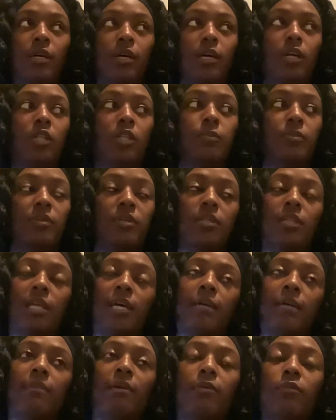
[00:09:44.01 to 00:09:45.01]
a little bit
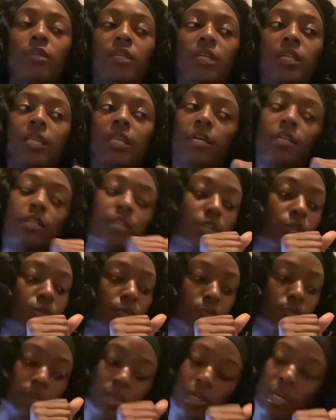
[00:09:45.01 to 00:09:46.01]
like i might want to get like
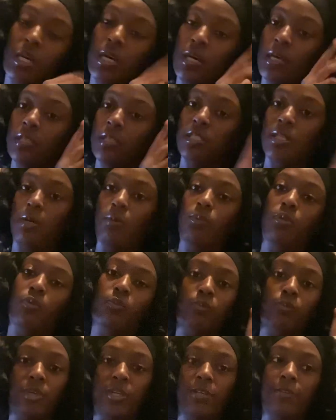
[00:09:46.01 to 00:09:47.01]
another
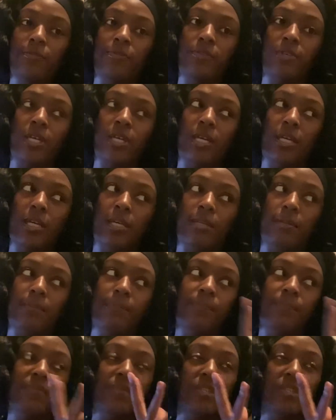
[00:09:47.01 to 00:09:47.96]
somewhat wreath and